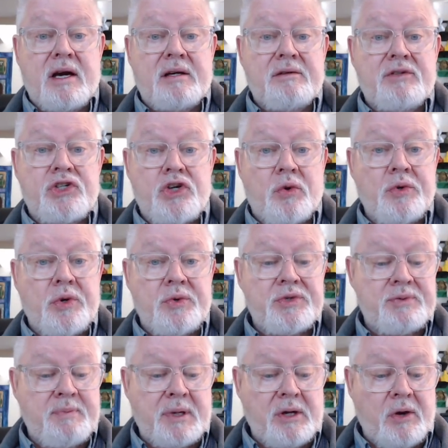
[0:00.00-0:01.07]
show notes
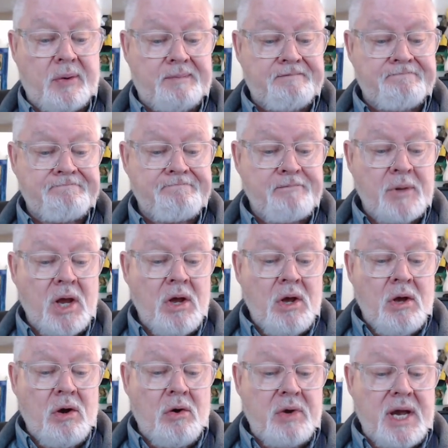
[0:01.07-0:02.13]
below.
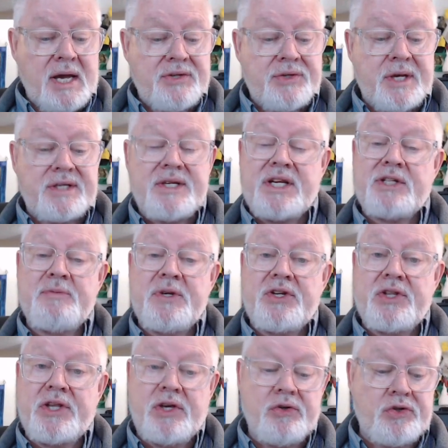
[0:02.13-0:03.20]
Okay, so that takes me to
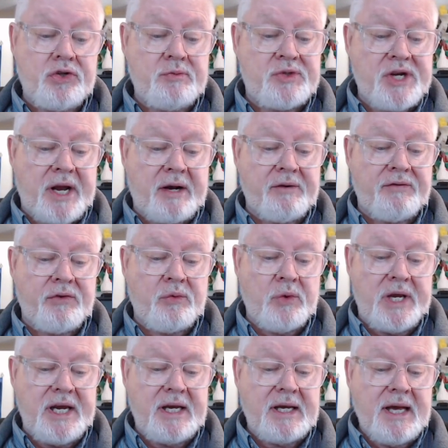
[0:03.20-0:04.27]
the YouTube channel of the
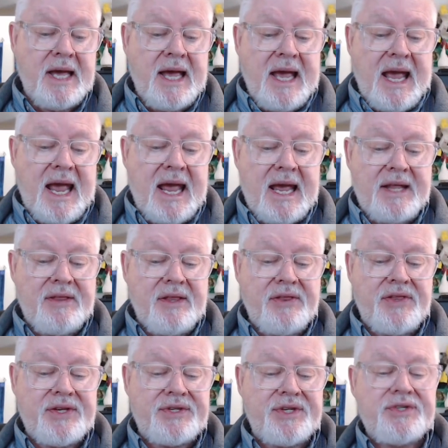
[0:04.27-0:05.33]
week, and
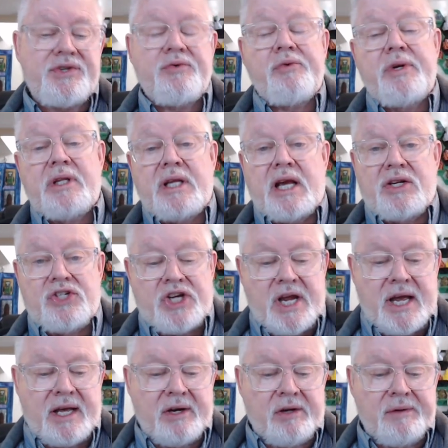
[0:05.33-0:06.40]
this isn't really a
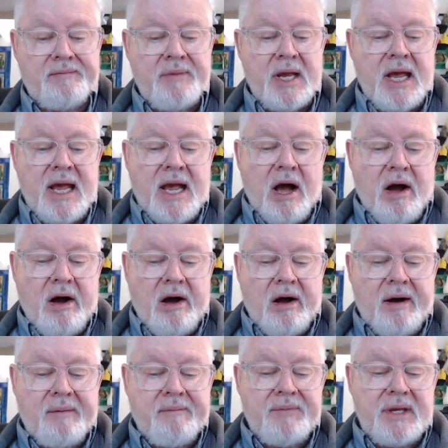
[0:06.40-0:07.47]
channel.
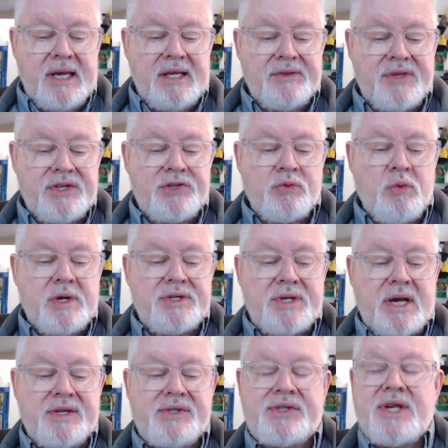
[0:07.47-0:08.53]
This was
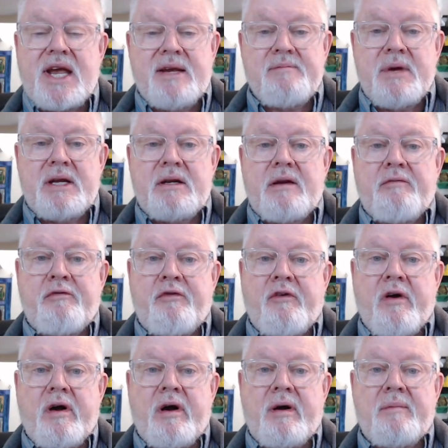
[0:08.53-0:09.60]
a segment
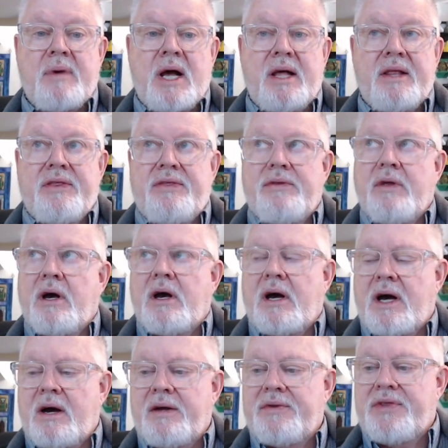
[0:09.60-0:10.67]
from
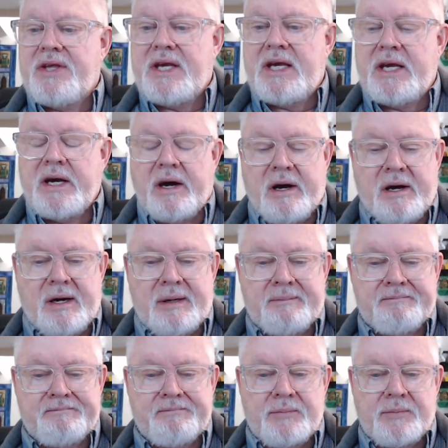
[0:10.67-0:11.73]
the
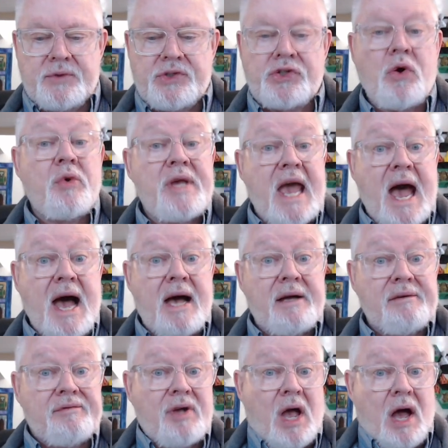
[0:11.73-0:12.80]
So Yeah
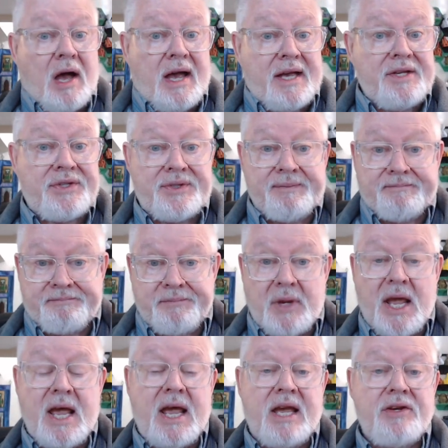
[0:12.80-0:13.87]
guys,
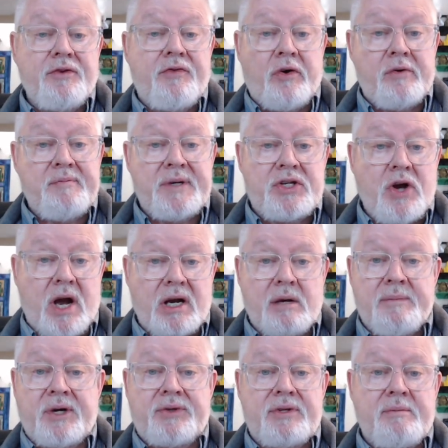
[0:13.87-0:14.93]
and you've heard me talk
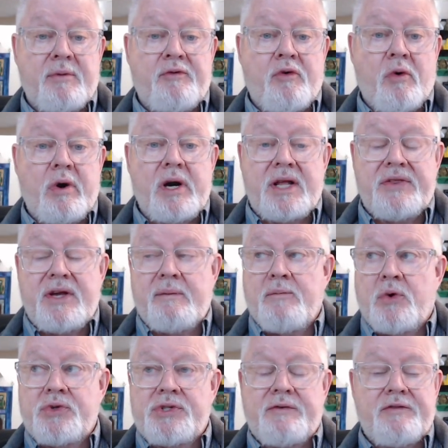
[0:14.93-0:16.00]
about them before, and I think
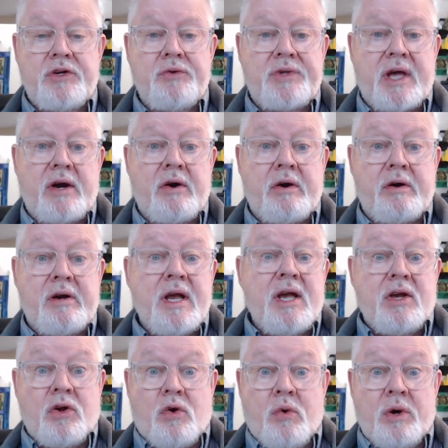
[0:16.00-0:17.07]
most of you that are
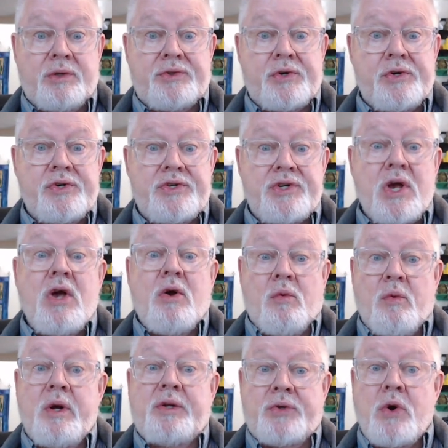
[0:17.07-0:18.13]
quilters
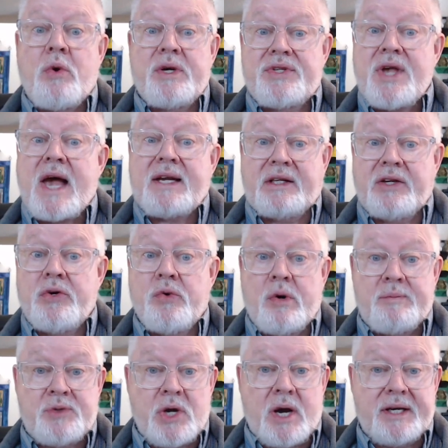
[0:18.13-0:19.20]
will know exactly who I'm
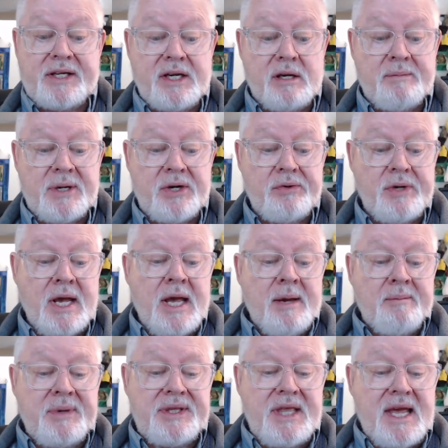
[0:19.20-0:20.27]
talking about.
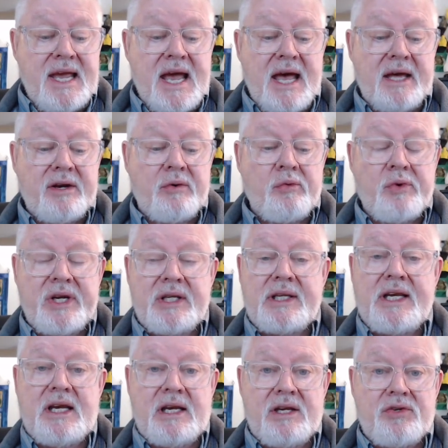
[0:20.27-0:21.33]
But they had a
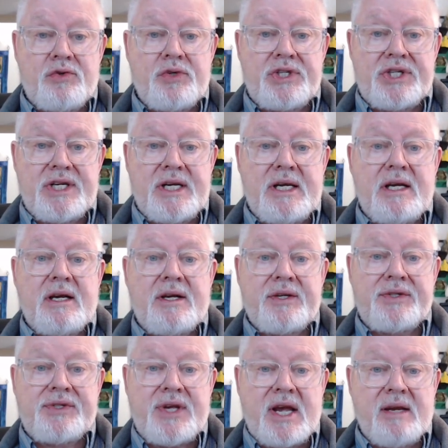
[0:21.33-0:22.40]
really interesting
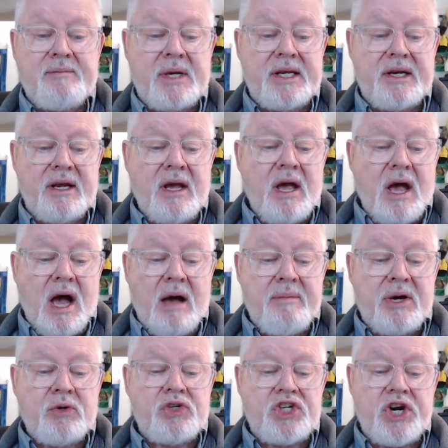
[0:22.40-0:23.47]
segment
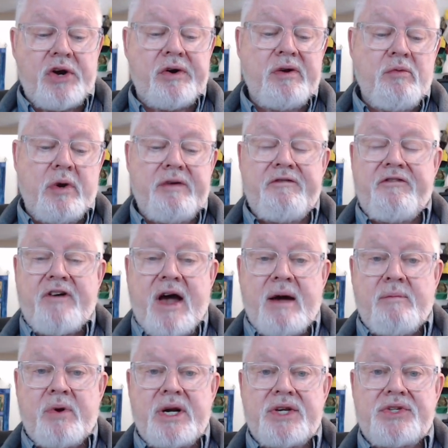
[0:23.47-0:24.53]
about Cherrywood
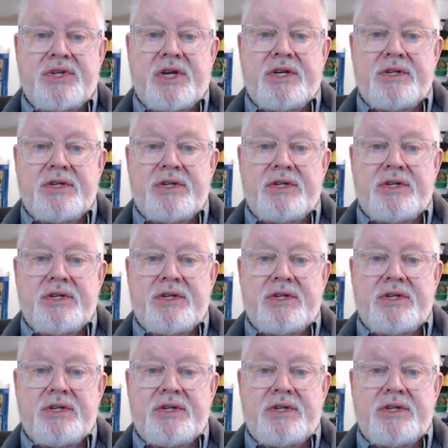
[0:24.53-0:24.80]
Fabrics